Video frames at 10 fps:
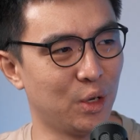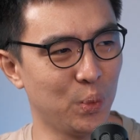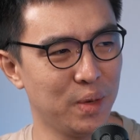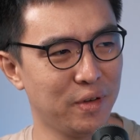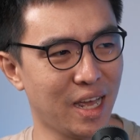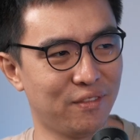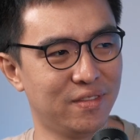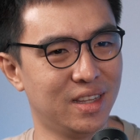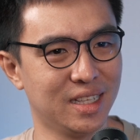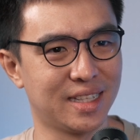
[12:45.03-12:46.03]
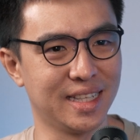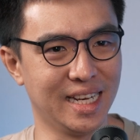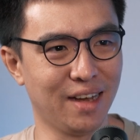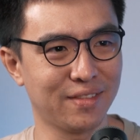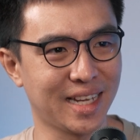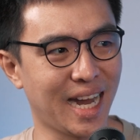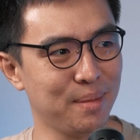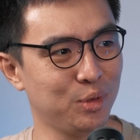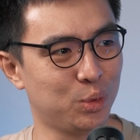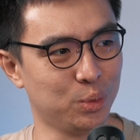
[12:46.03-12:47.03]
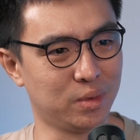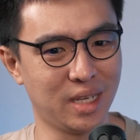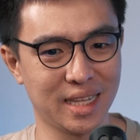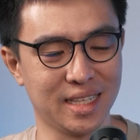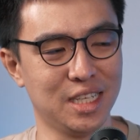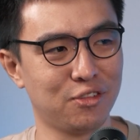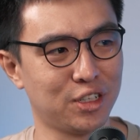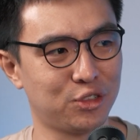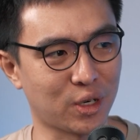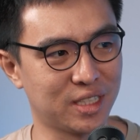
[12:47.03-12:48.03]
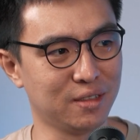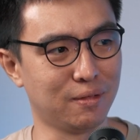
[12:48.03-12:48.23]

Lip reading: Do we even have enough time to get the infrastructure